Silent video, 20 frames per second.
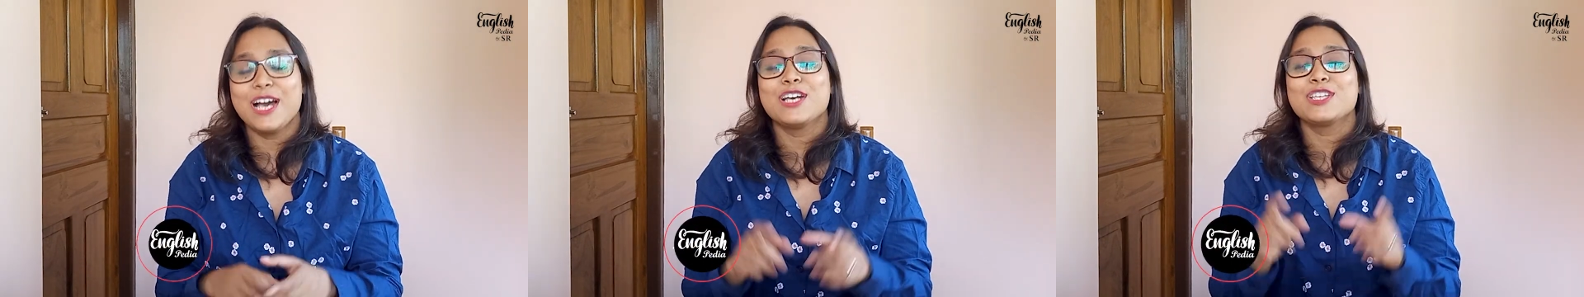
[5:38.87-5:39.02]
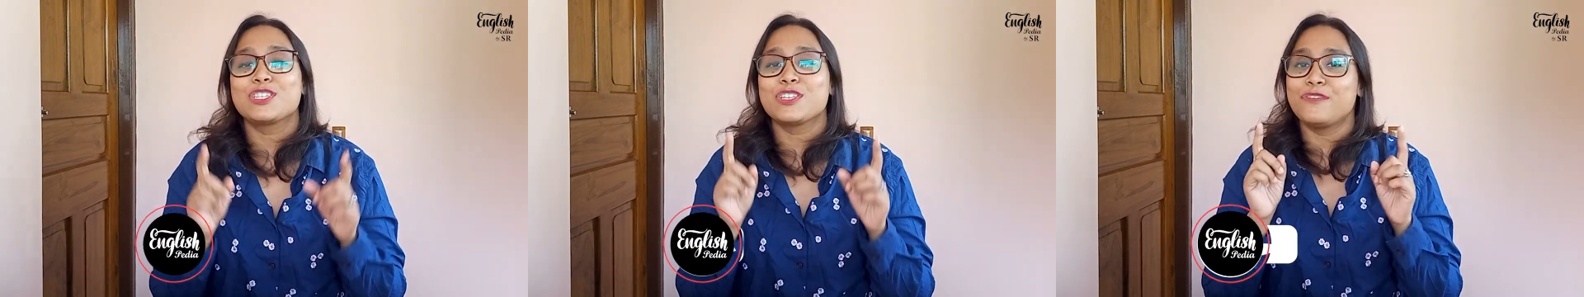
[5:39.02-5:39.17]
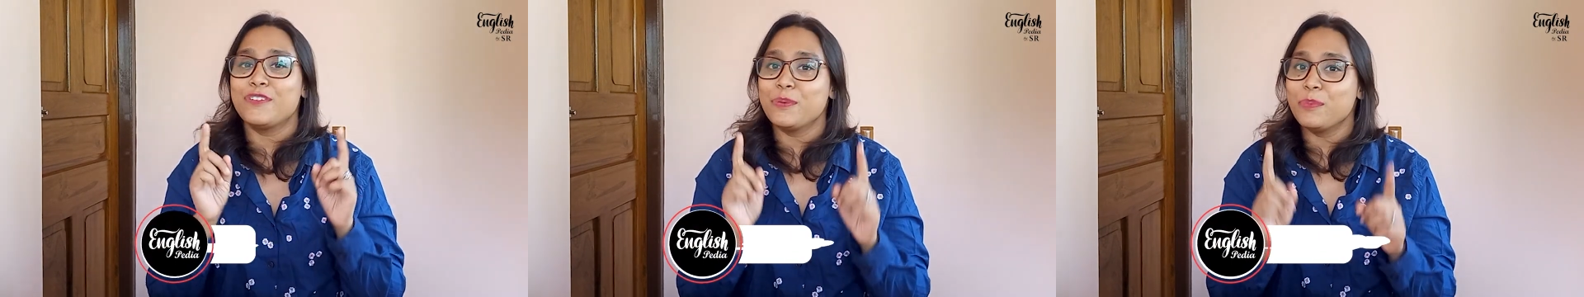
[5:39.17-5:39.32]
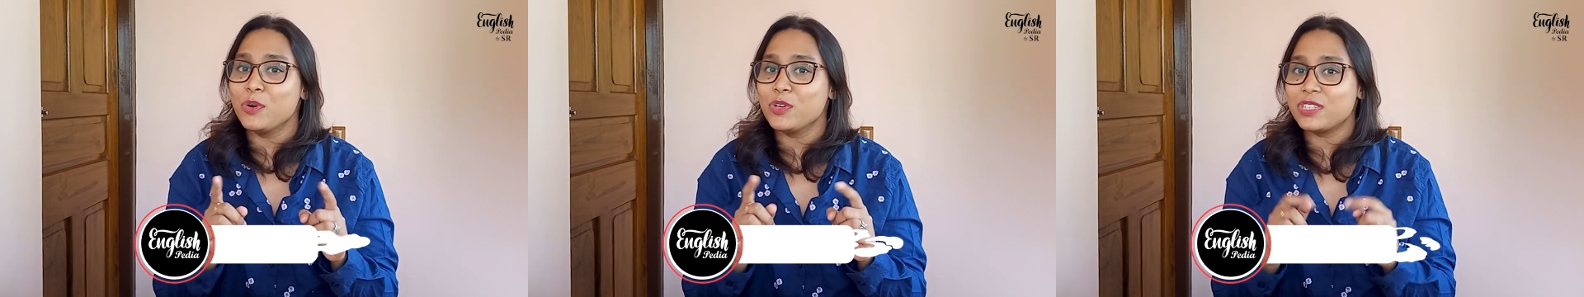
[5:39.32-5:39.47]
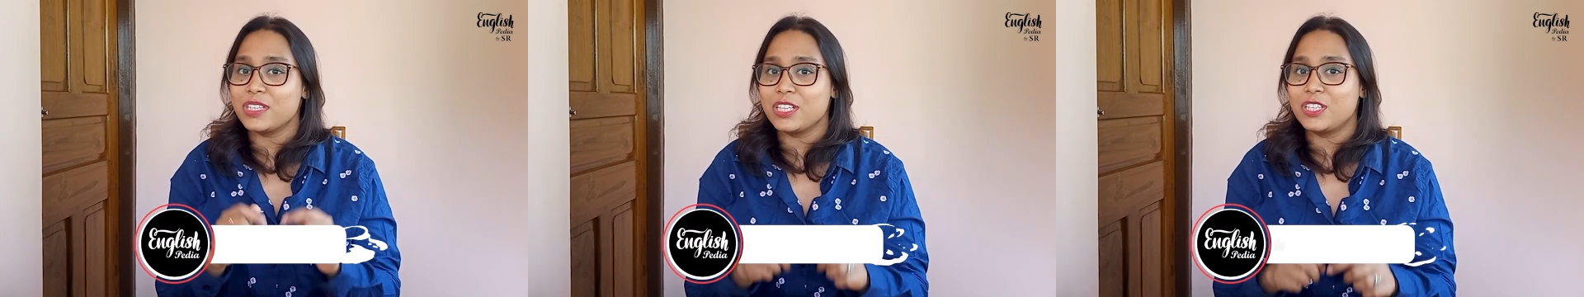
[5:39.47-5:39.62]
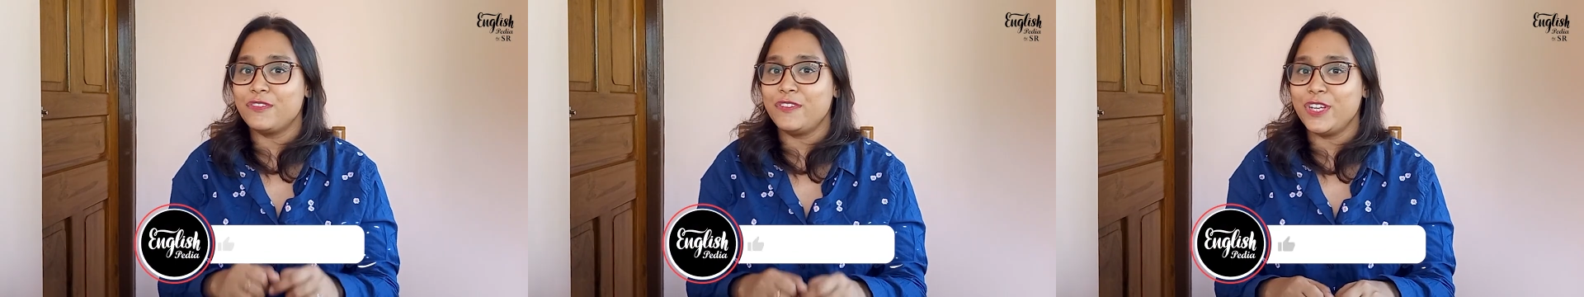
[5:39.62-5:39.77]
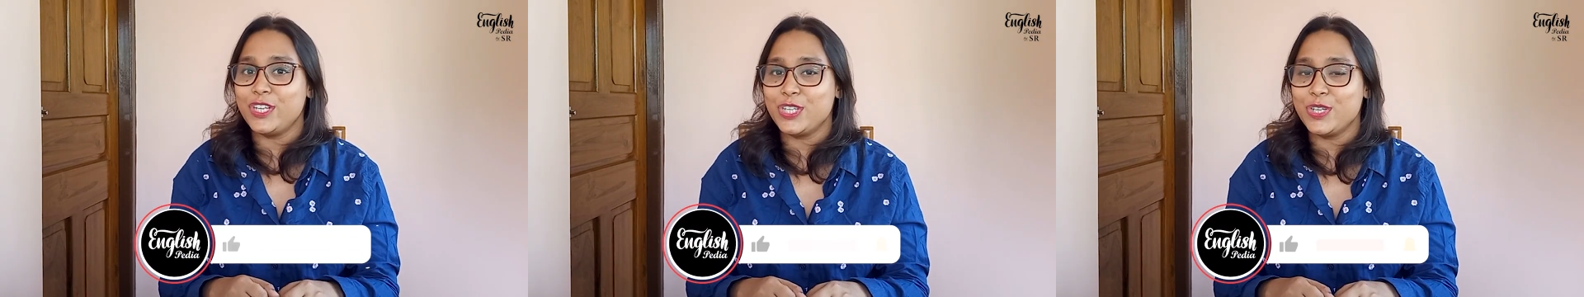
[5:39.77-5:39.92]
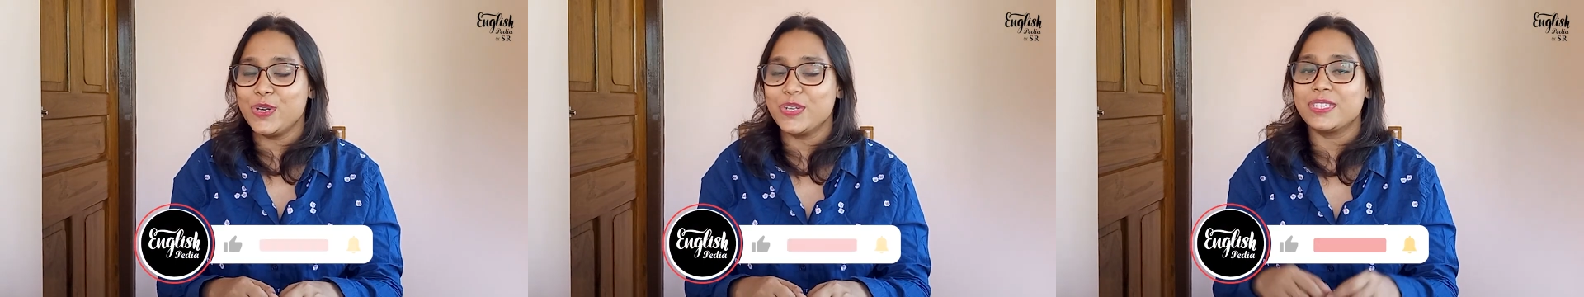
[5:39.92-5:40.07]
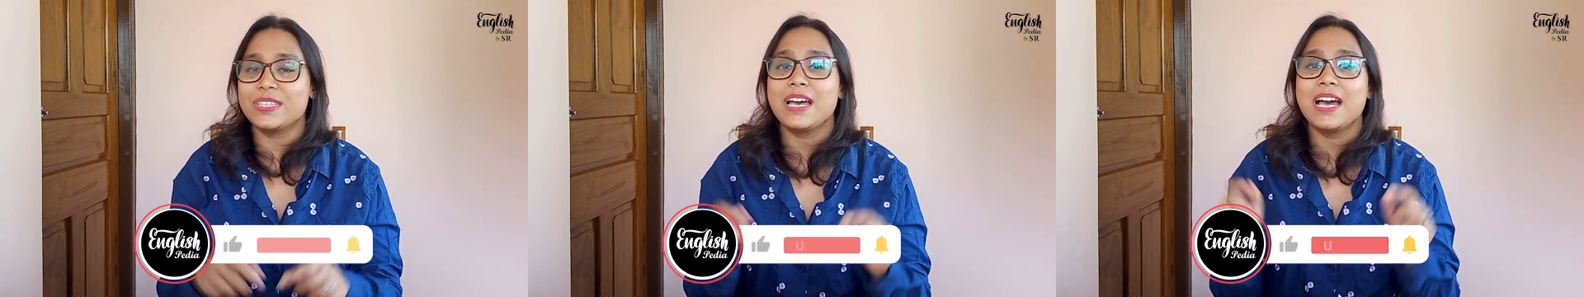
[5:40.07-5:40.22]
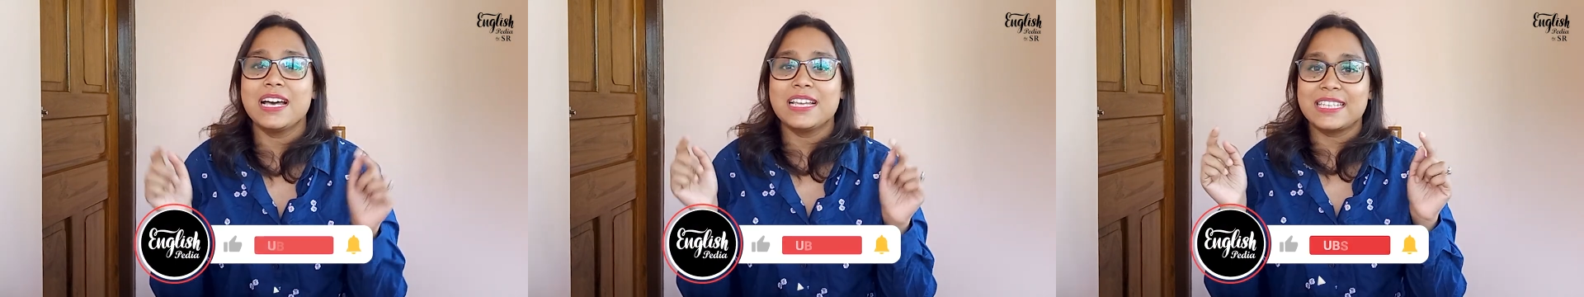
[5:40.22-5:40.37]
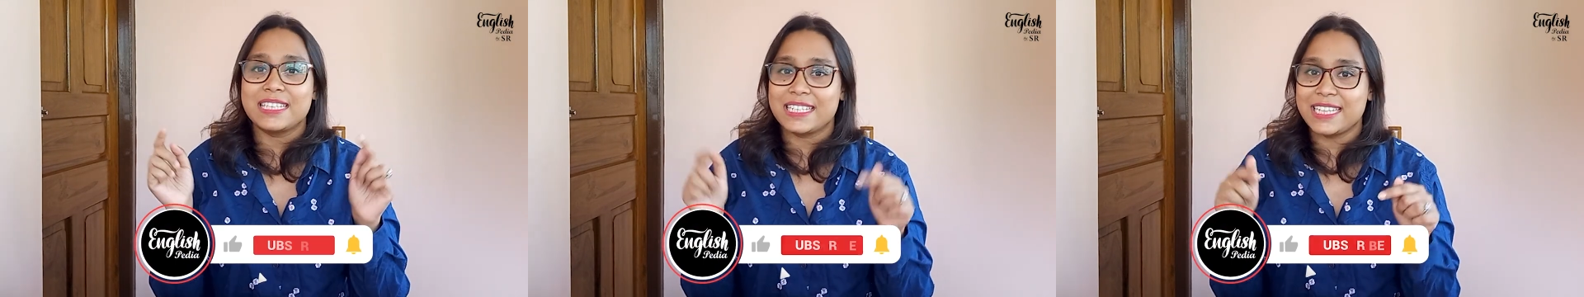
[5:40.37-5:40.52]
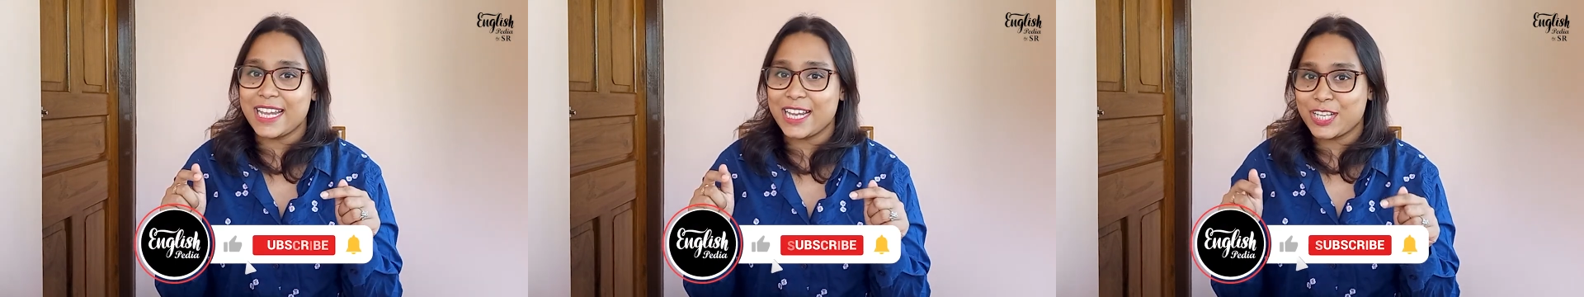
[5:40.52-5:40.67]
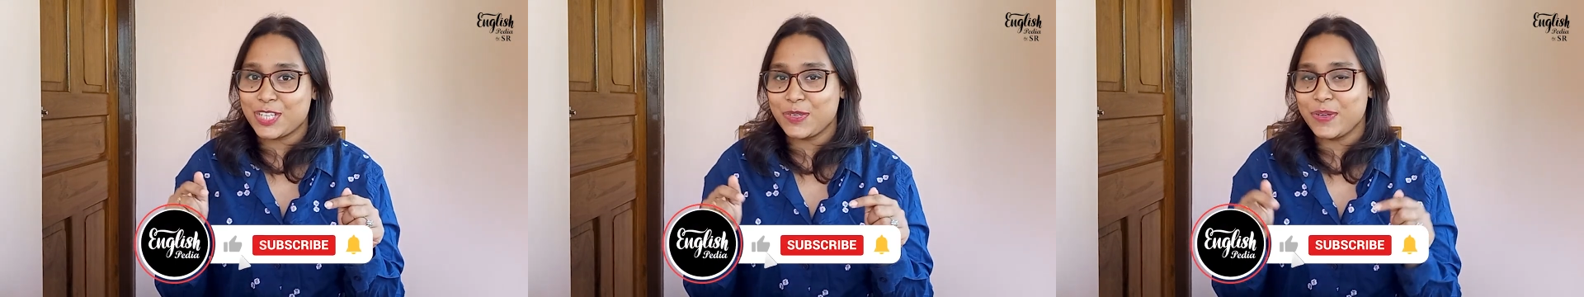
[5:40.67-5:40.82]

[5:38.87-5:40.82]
So for more such videos, stick